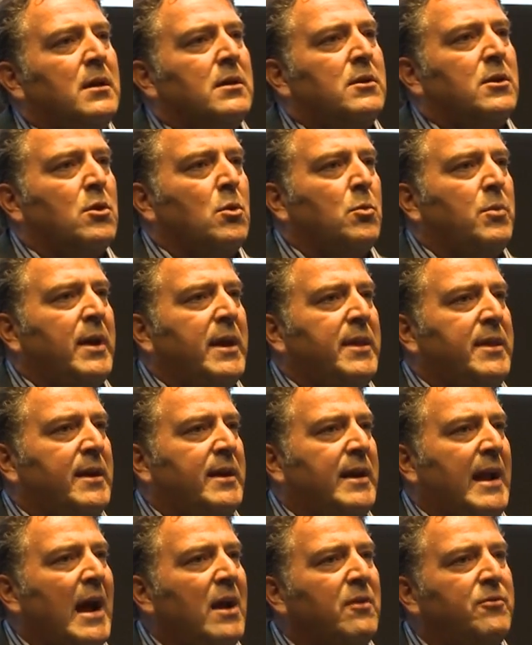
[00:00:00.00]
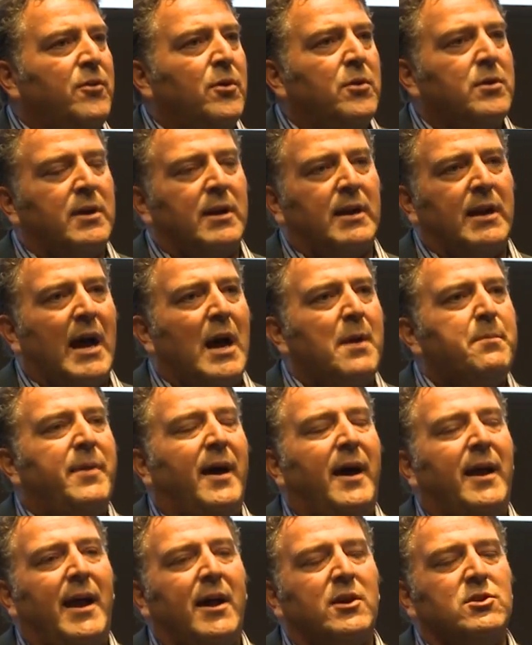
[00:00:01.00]
to the way that an iPhone and an
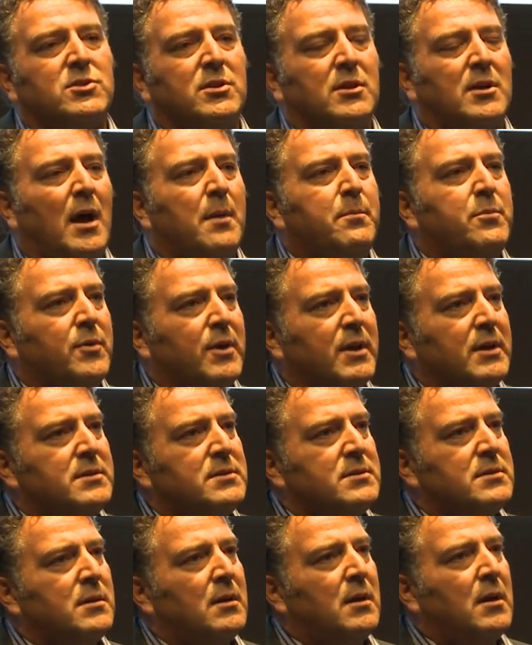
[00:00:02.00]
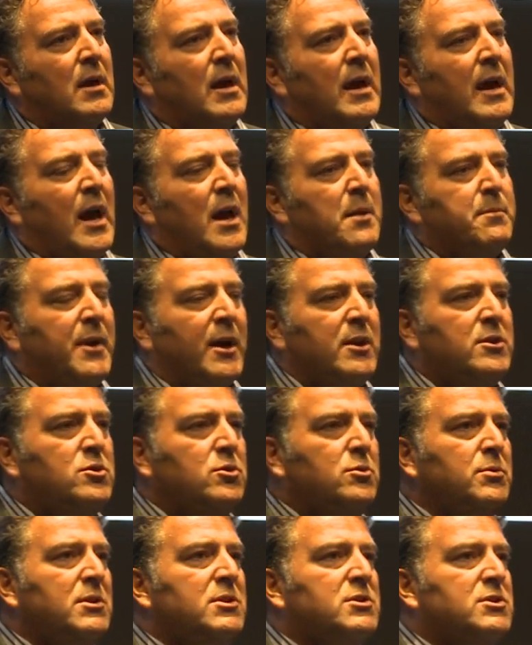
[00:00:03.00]
iPad actually operates. And by
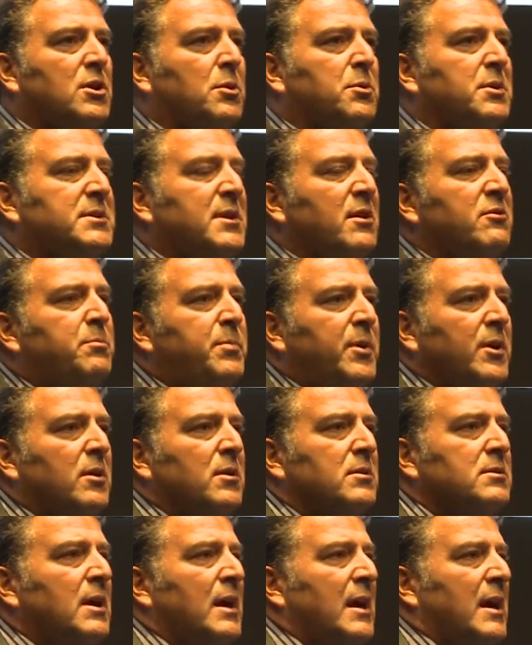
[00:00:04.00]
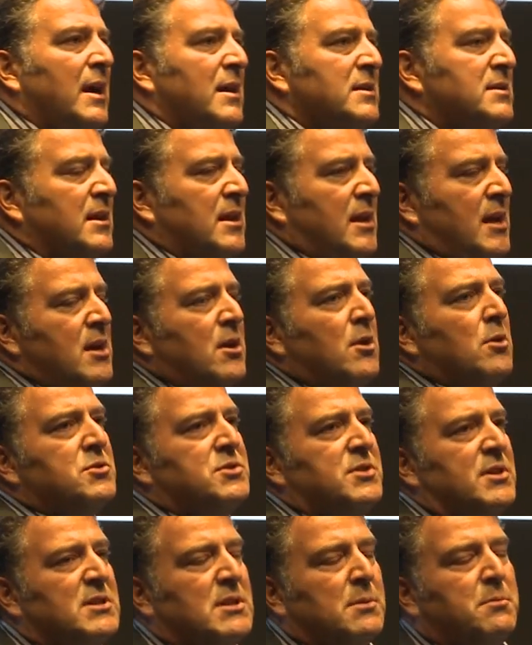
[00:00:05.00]
doing so, what they've built is an
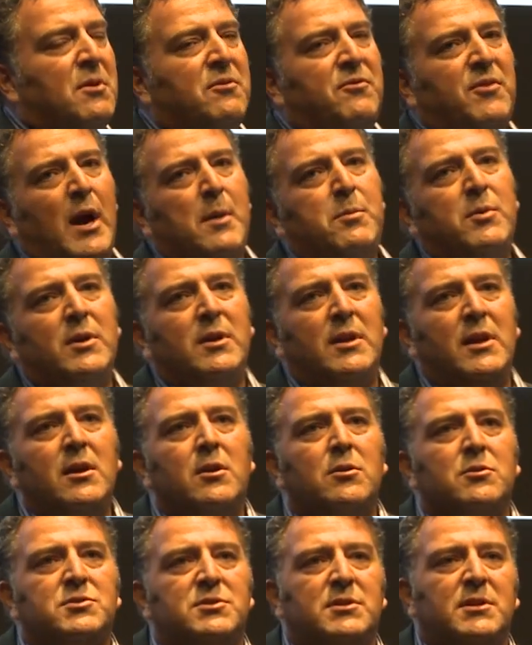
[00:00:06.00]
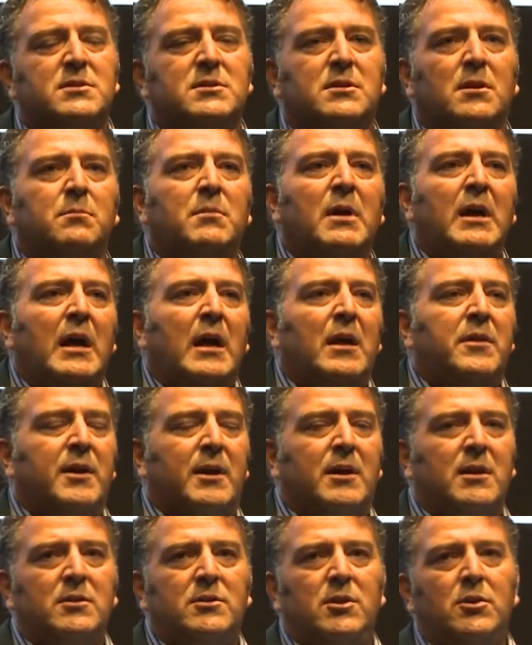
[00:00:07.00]
ecosystem, a vibrant ecosystem
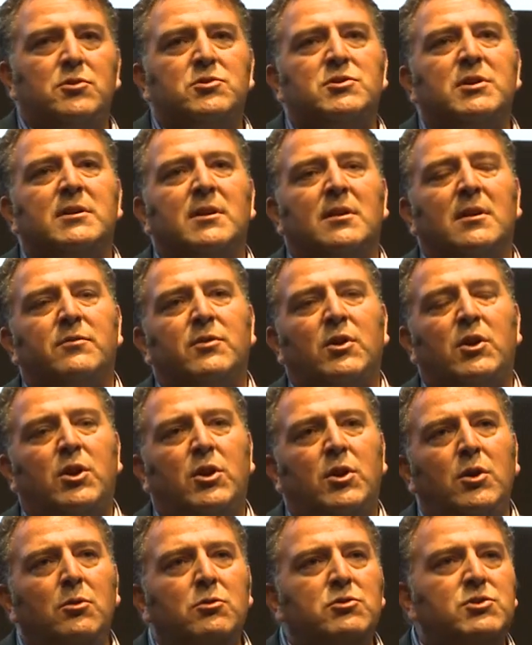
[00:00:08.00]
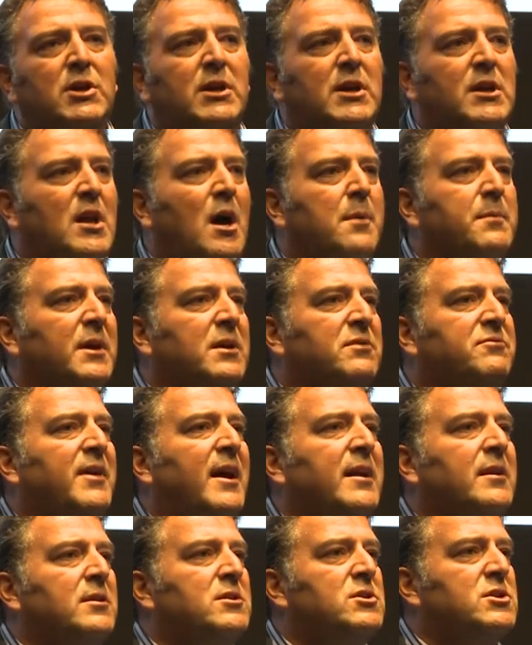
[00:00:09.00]
that continues to deliver huge economic
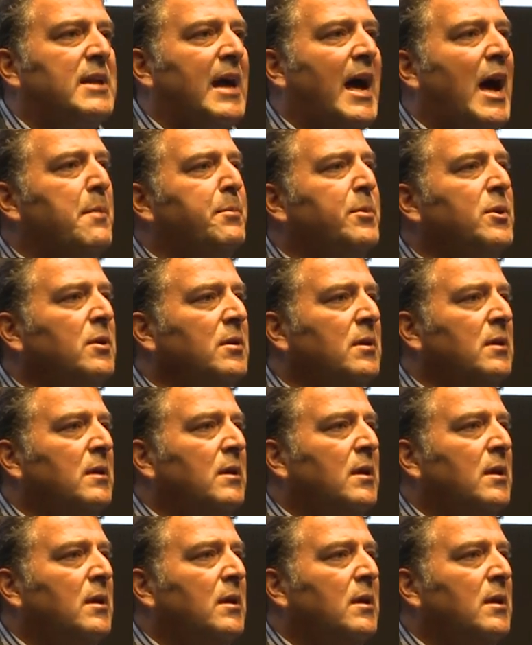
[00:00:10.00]
advantage to Apple